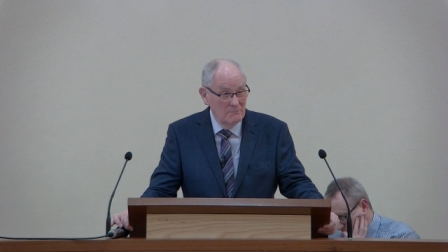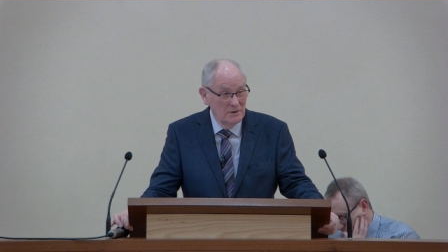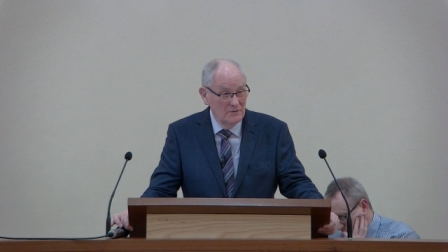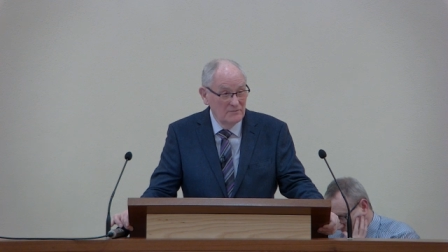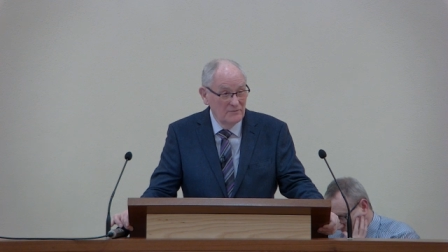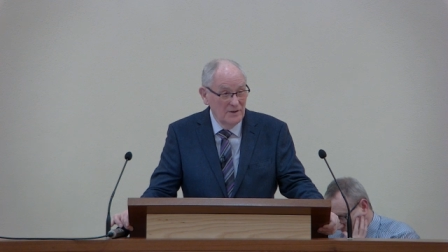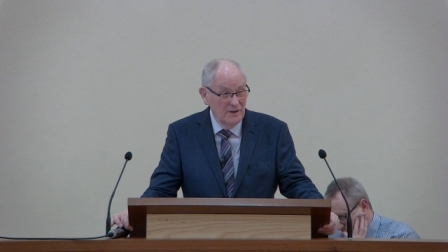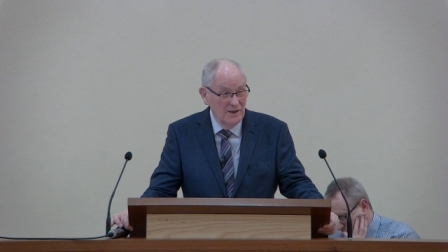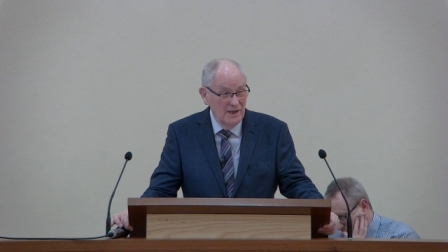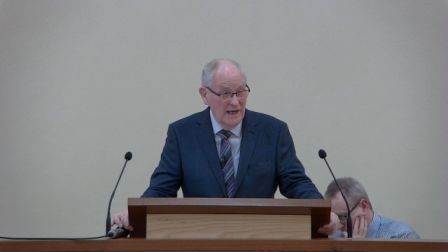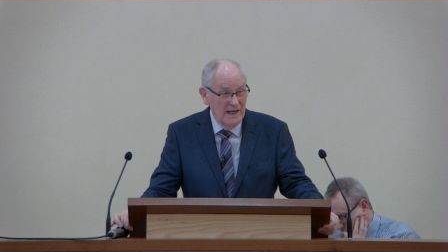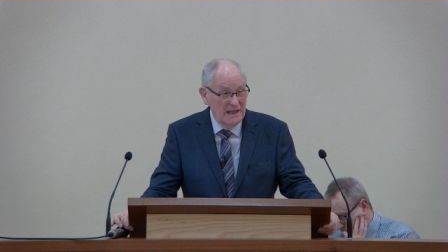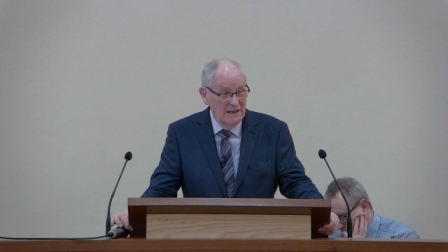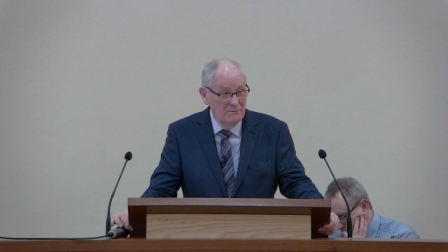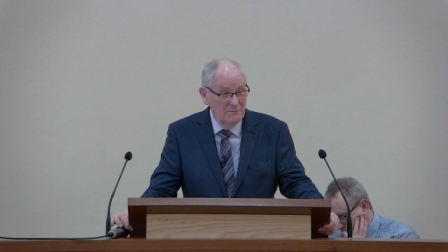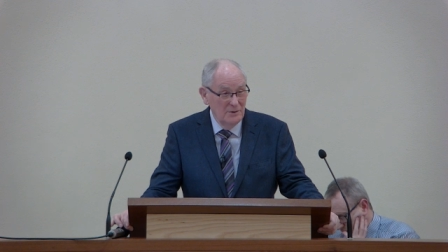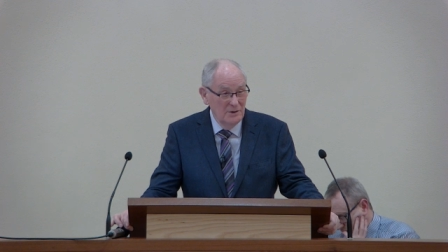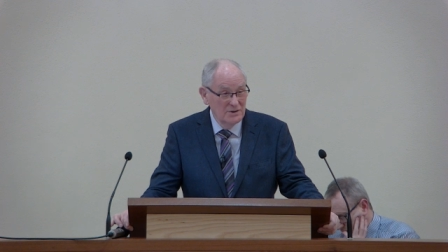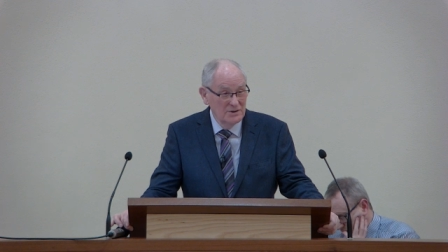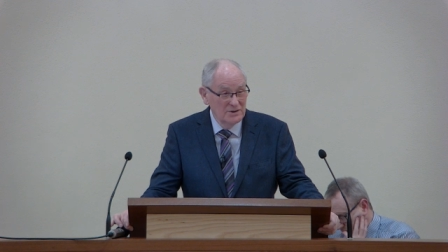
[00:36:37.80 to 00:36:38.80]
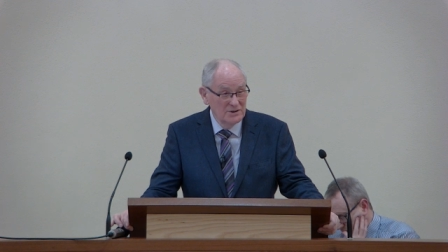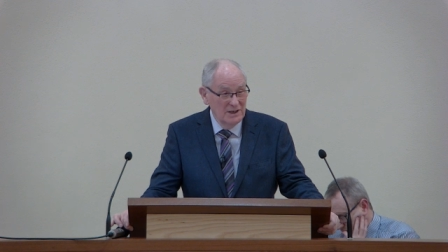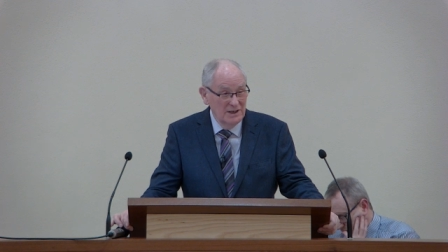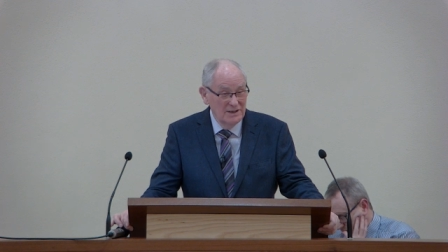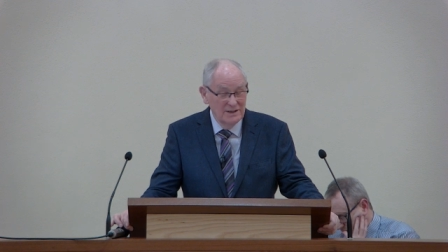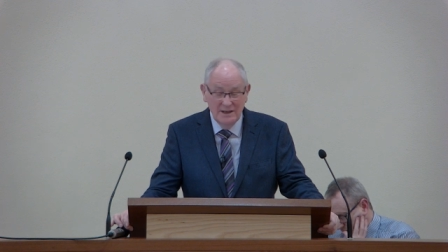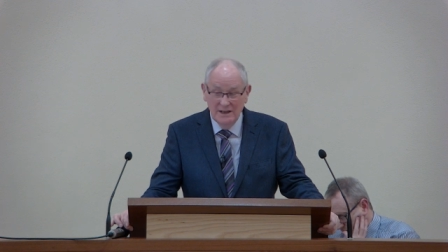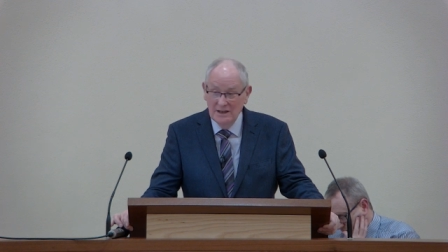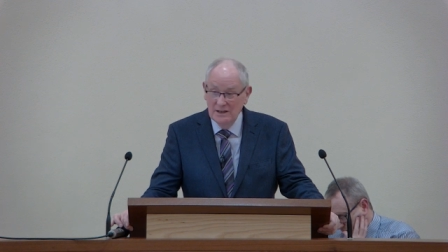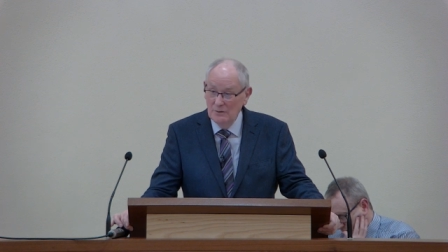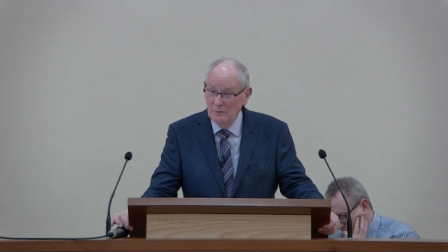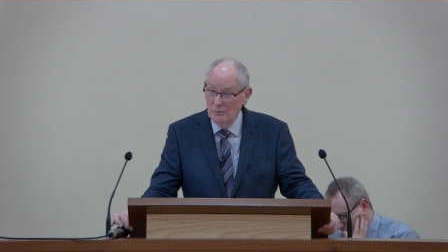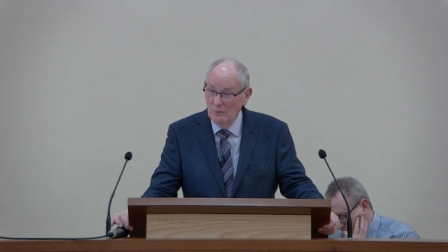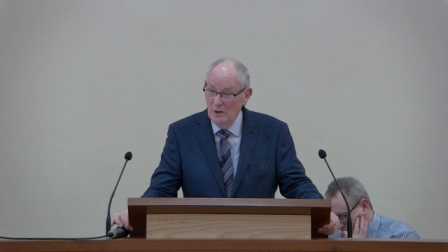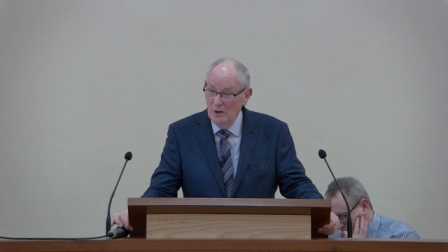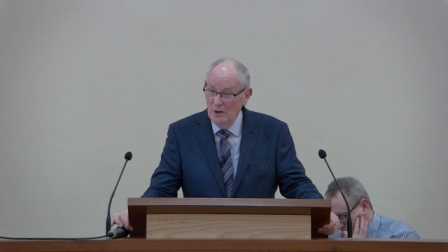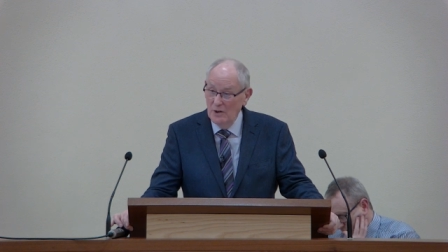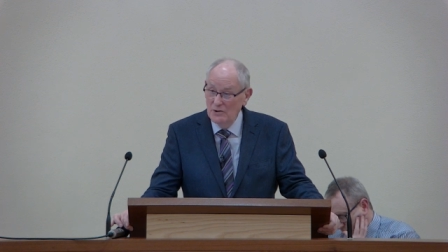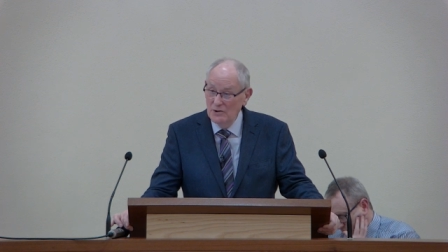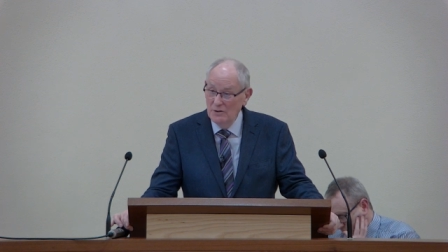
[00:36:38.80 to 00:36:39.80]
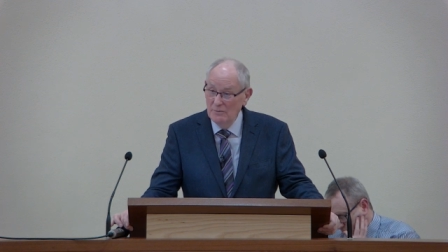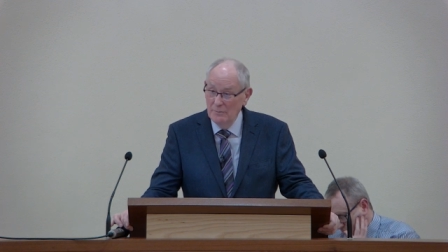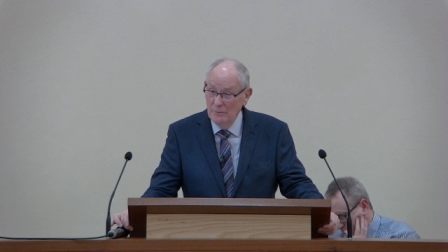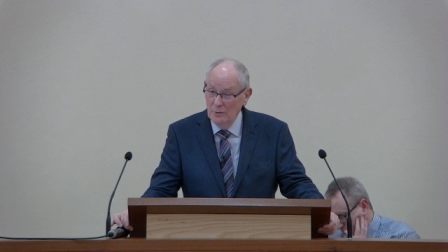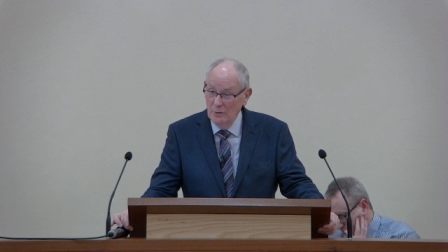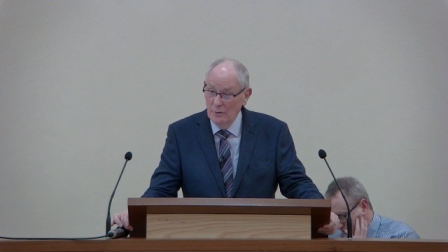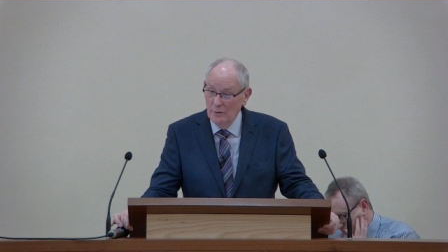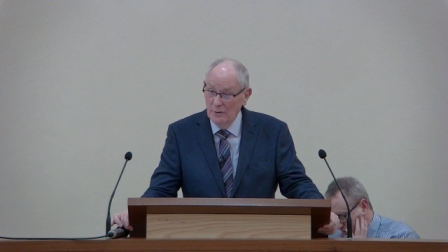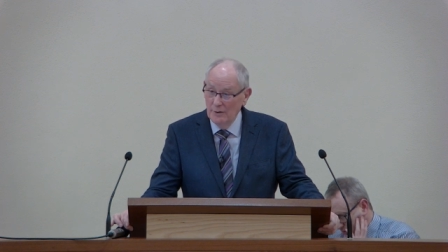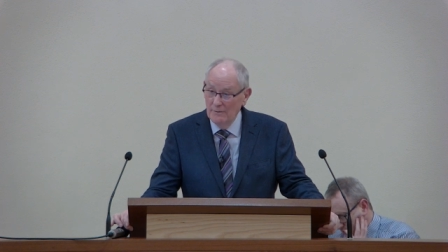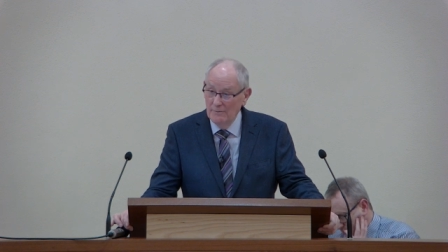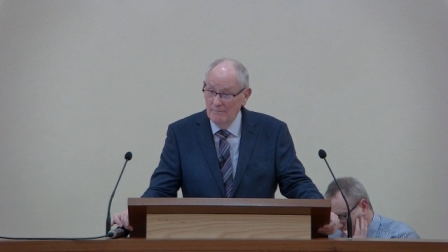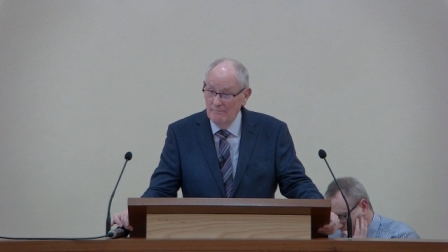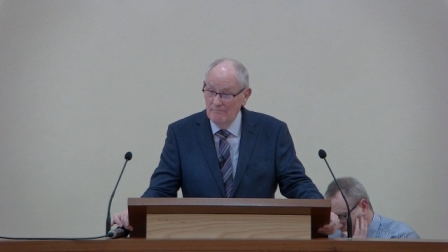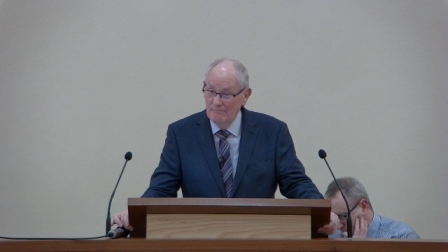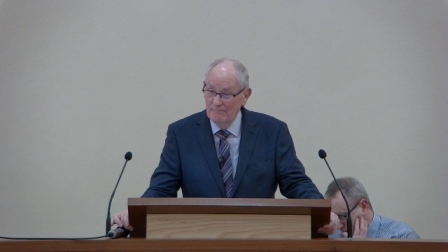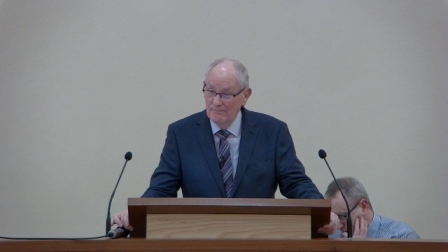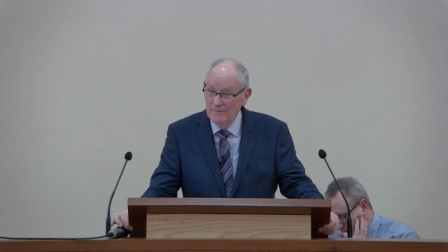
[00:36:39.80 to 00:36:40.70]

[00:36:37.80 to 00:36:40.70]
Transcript: But for nine months, I think it was, or more,